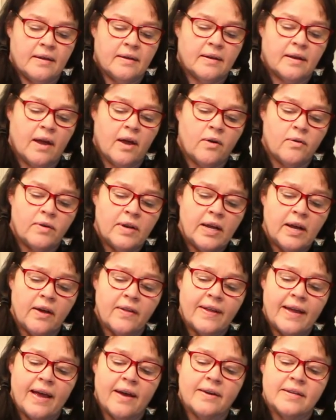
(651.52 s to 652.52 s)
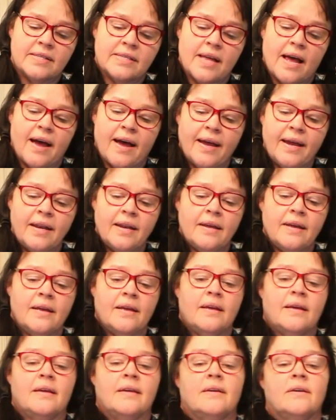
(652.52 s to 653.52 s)
coating on the outside
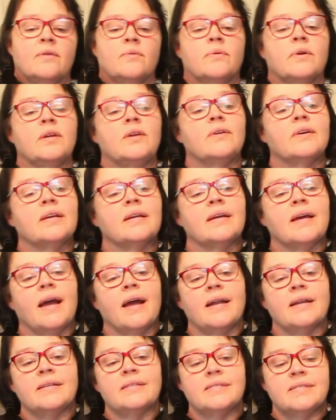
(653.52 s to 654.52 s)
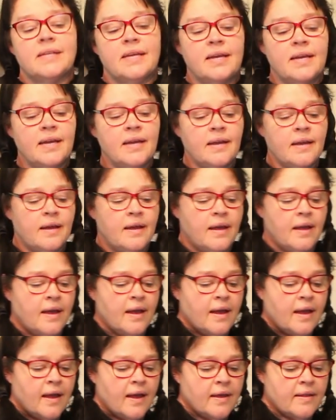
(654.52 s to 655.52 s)
where you can kind of see.
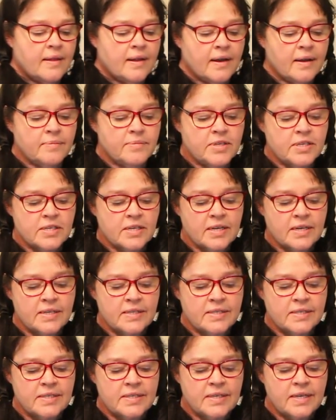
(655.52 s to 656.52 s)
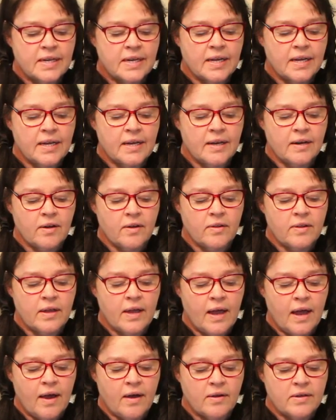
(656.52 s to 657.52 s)
And then I'm just going to stick it on
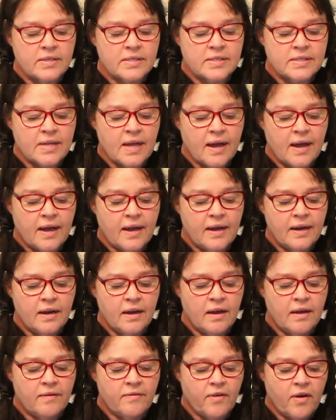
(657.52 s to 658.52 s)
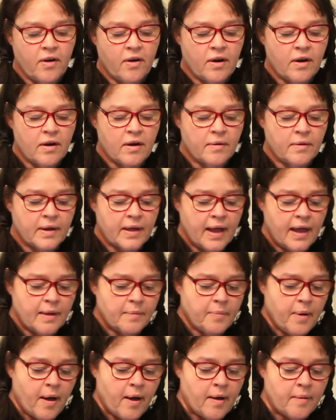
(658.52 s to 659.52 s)
the outside of our
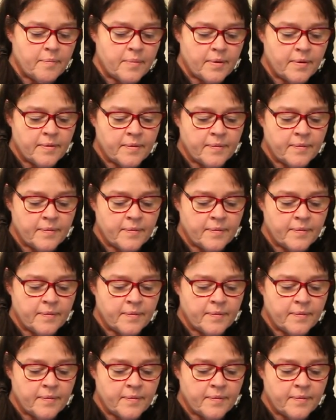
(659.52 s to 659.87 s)
cake pop.